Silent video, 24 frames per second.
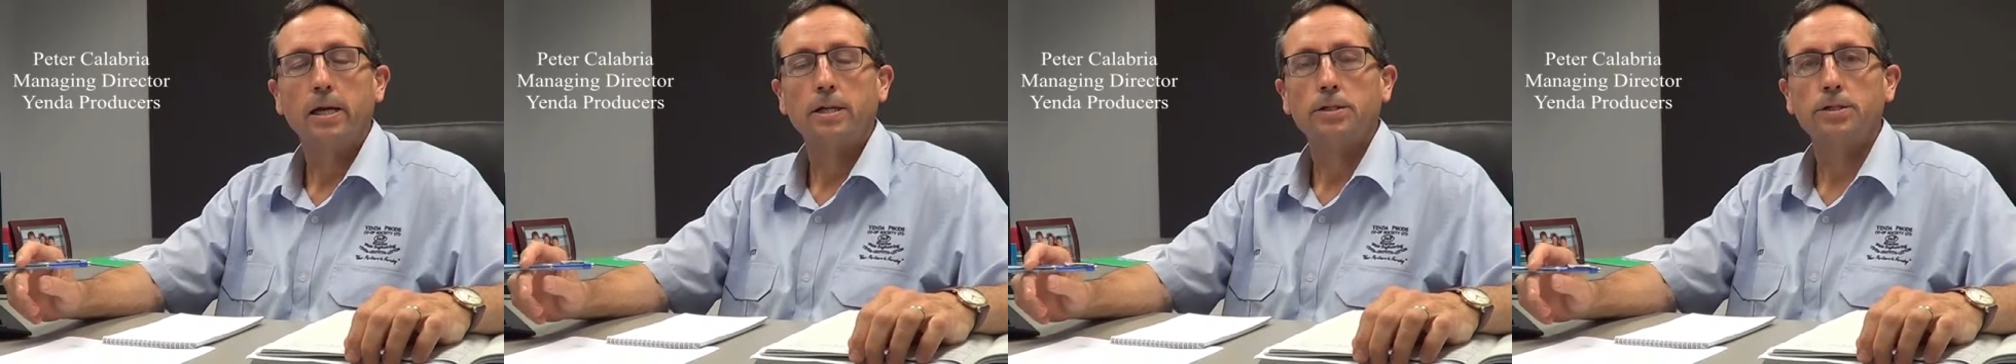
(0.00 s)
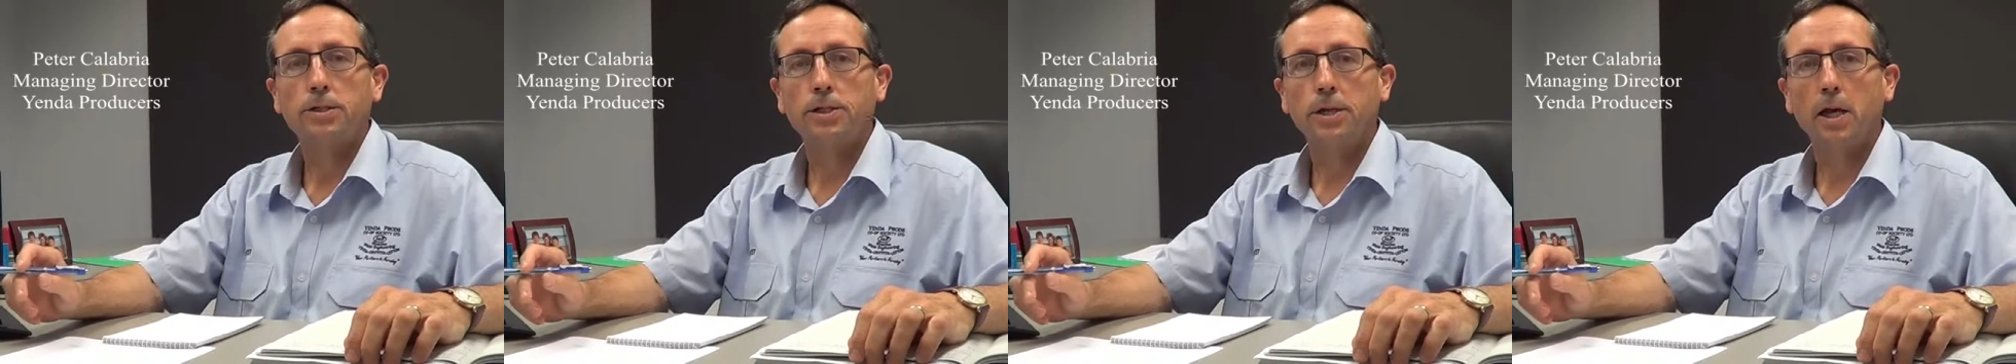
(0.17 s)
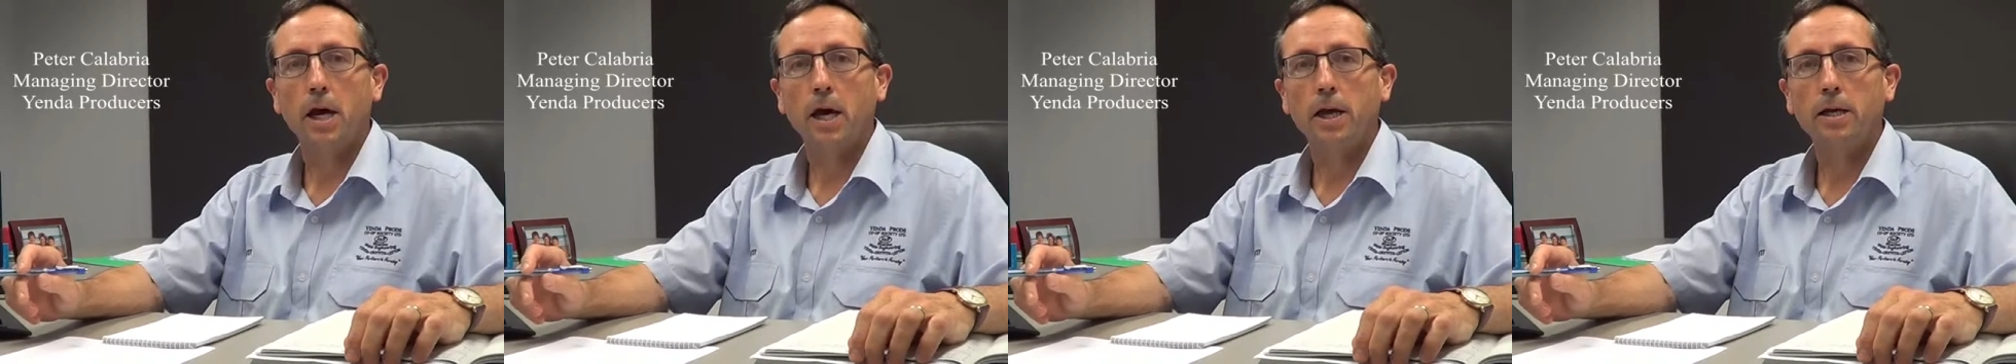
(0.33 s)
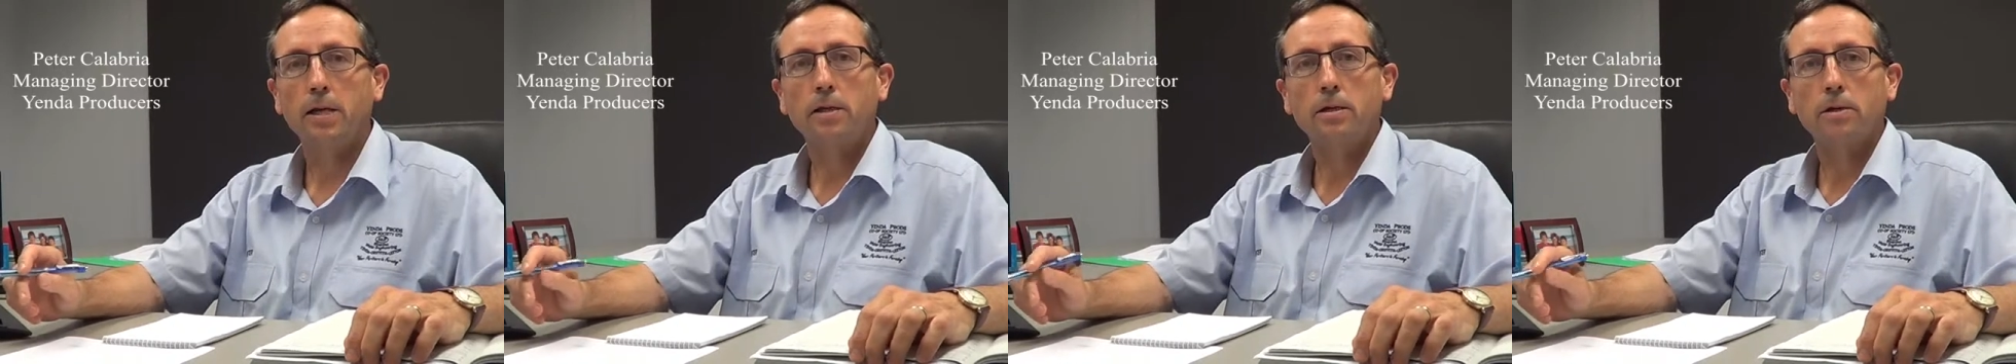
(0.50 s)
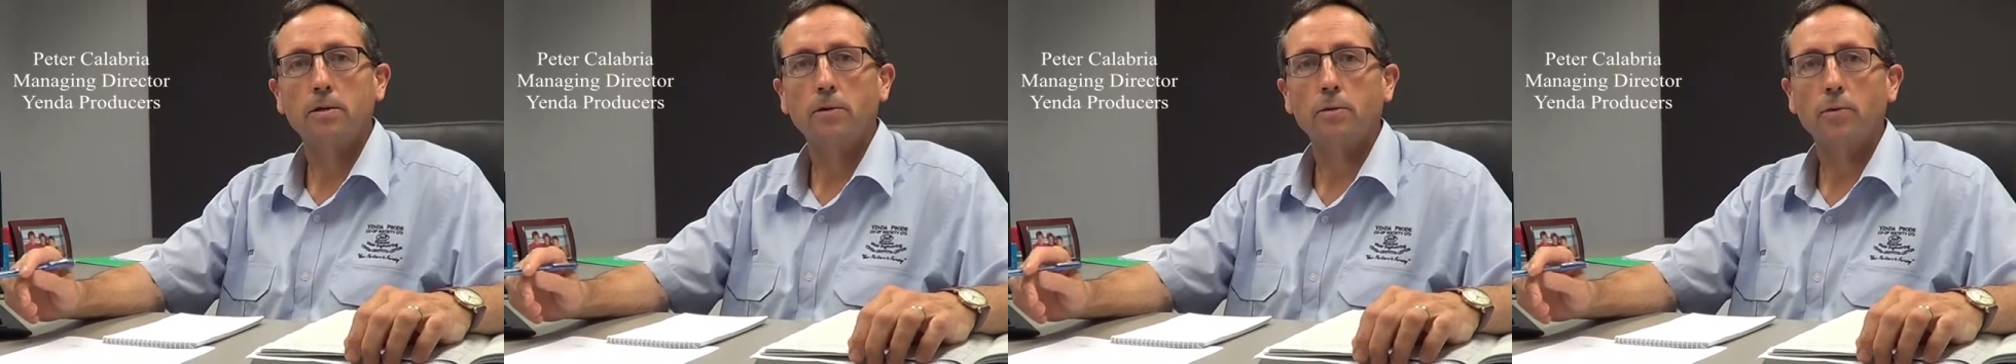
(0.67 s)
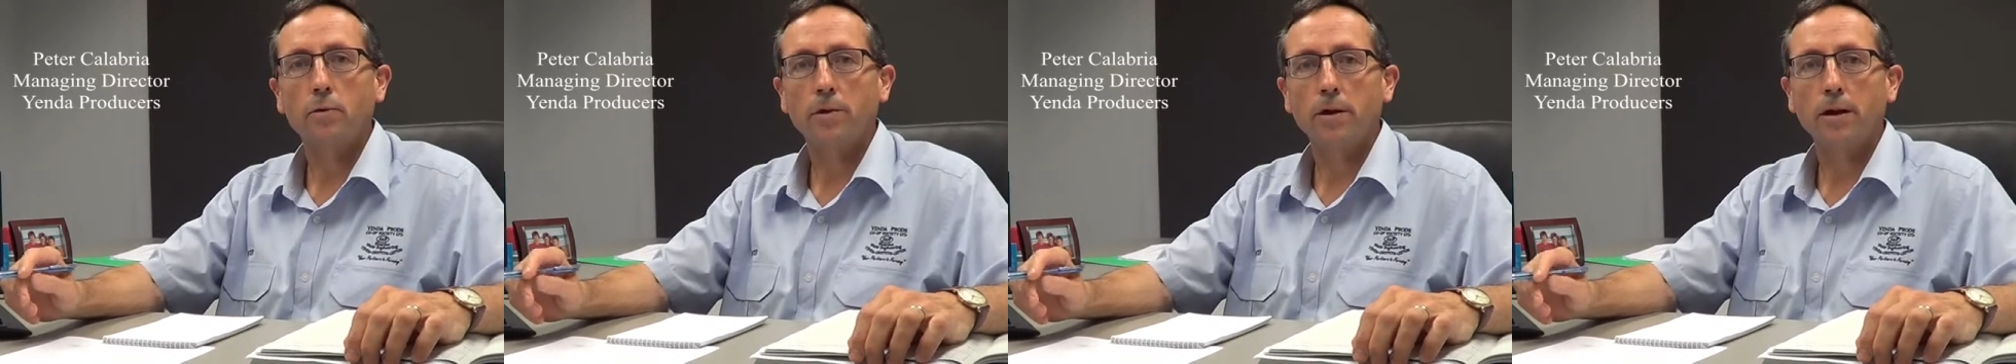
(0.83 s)
Today
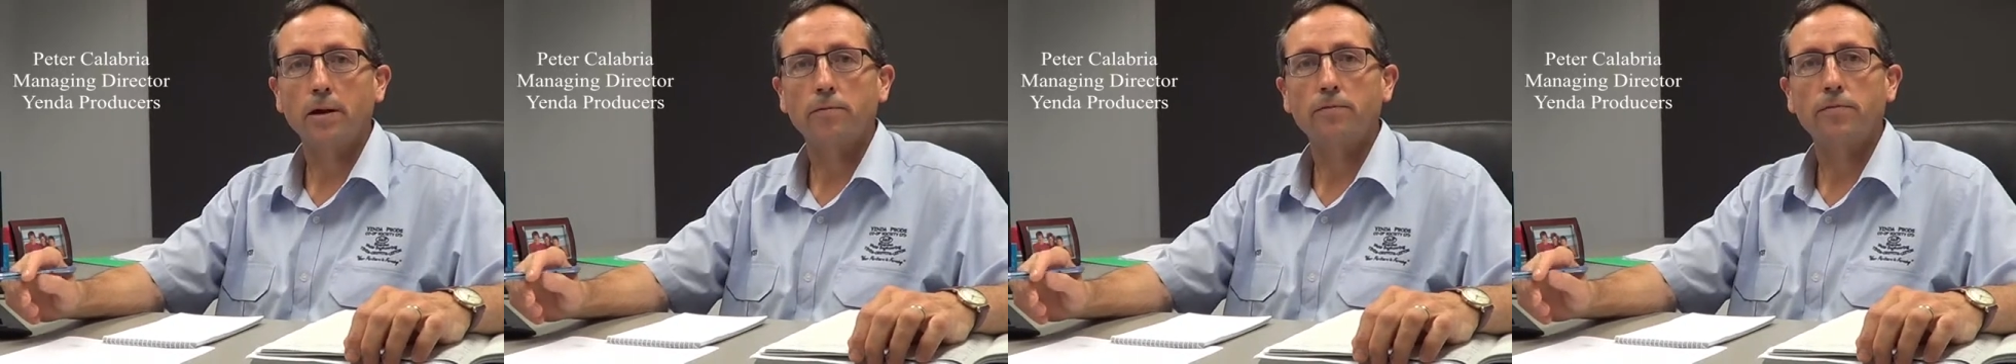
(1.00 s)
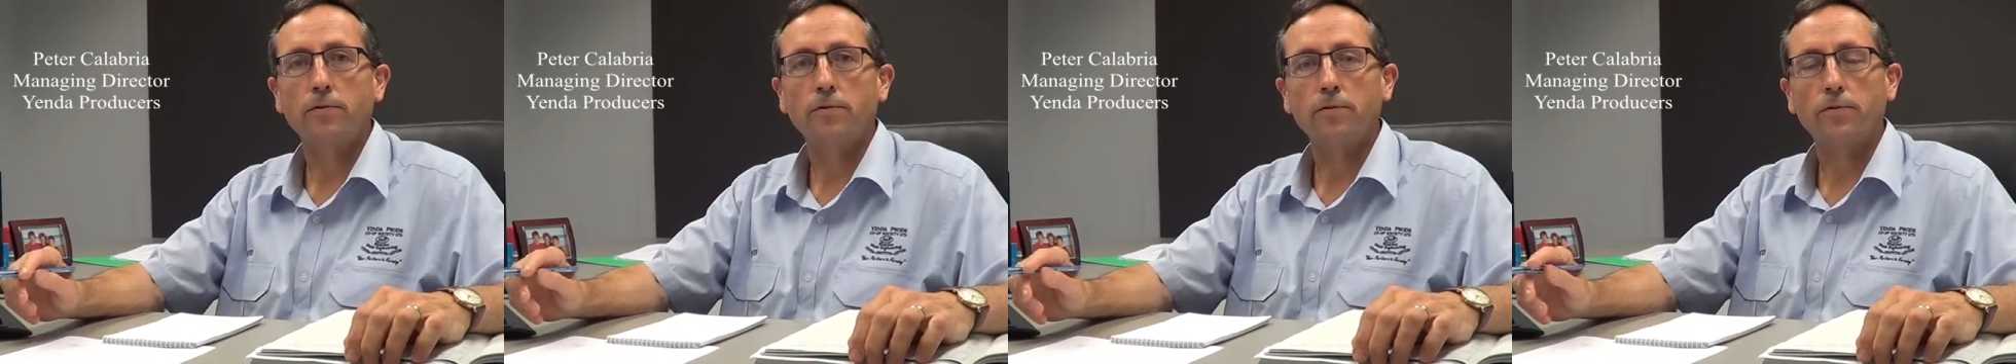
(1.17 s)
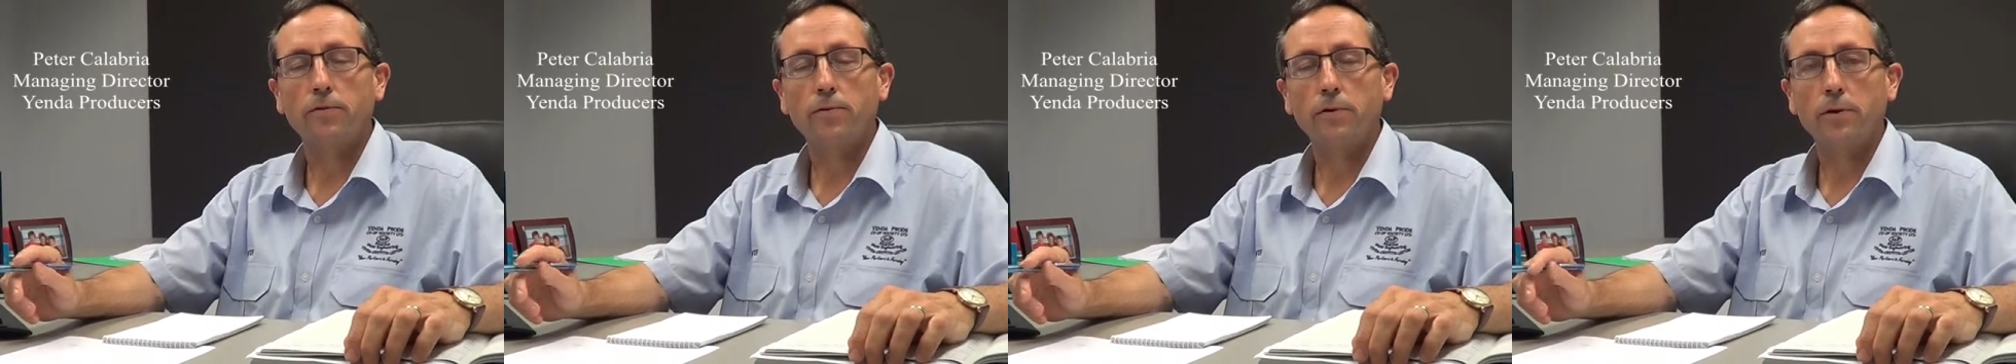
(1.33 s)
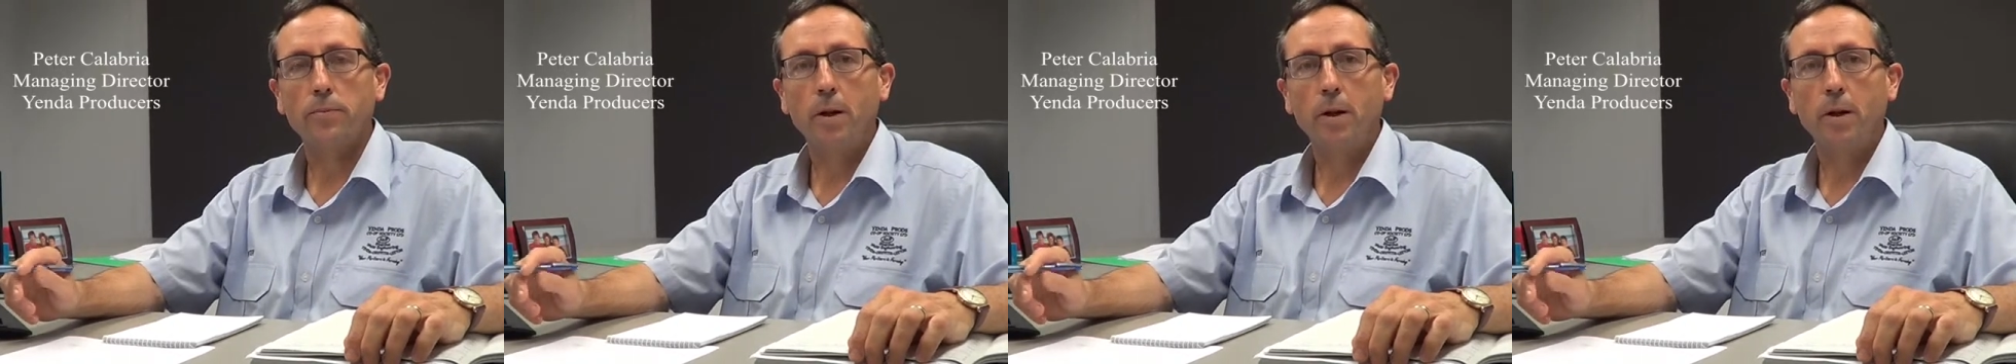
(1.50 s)
we have the three